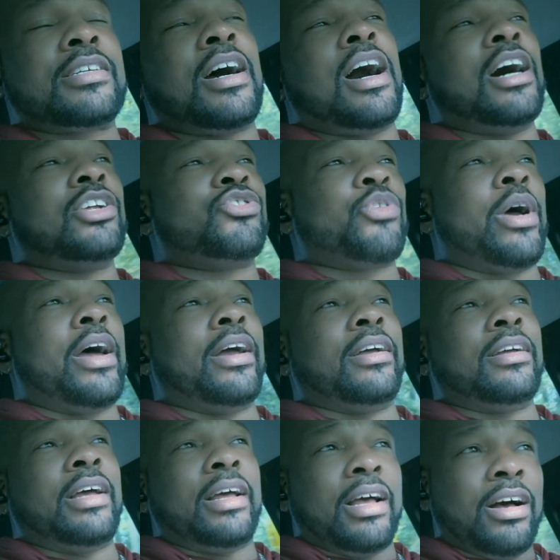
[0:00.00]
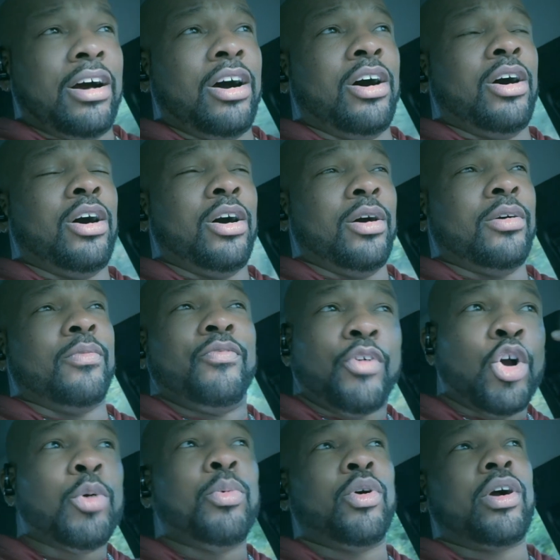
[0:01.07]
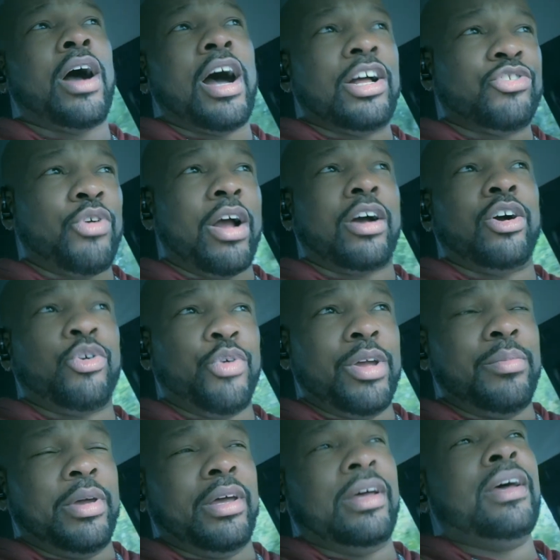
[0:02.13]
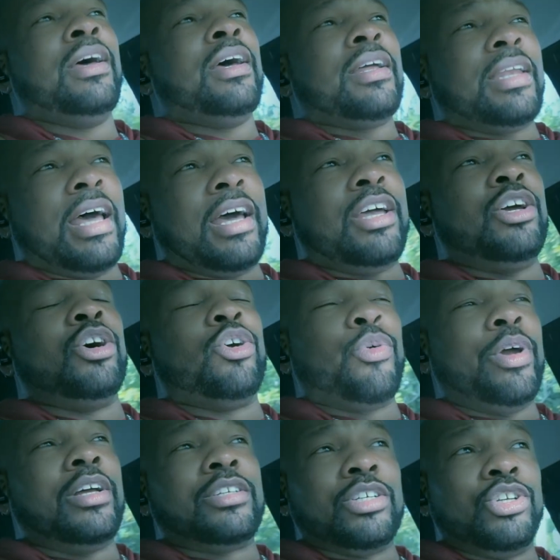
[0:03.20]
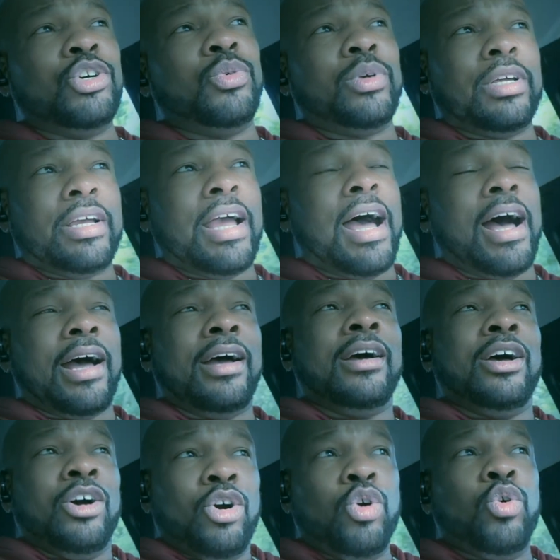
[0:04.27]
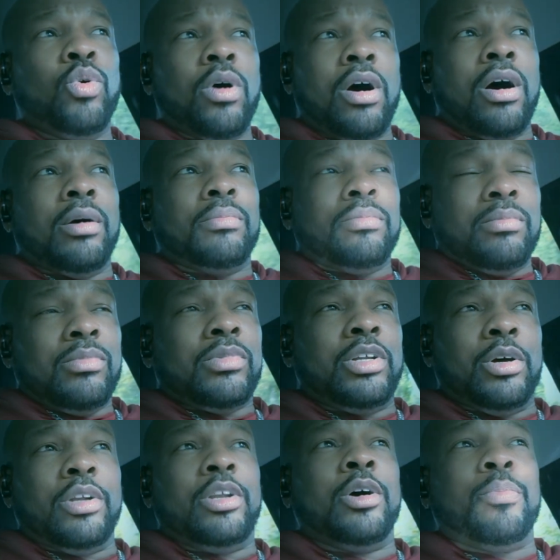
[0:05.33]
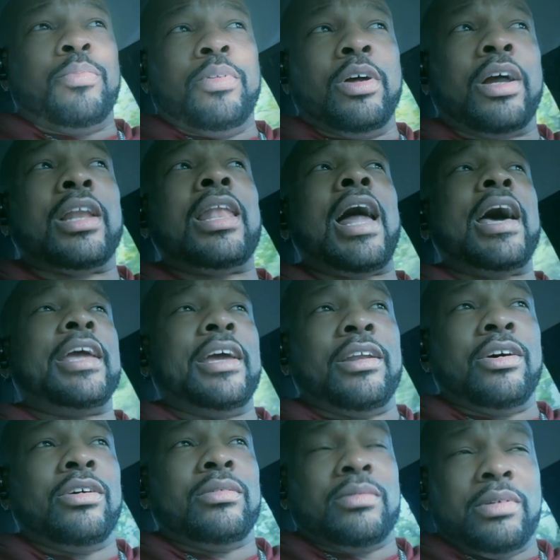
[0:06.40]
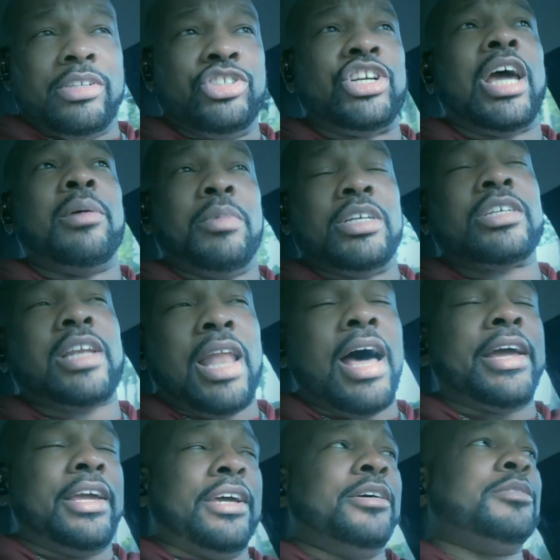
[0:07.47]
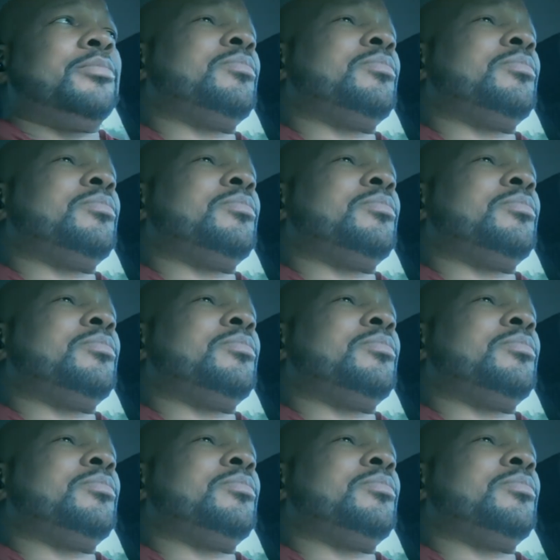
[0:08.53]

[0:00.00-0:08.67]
contract, verbal contract agreement that he agreed to do with the guy who, the client, Jamie's client.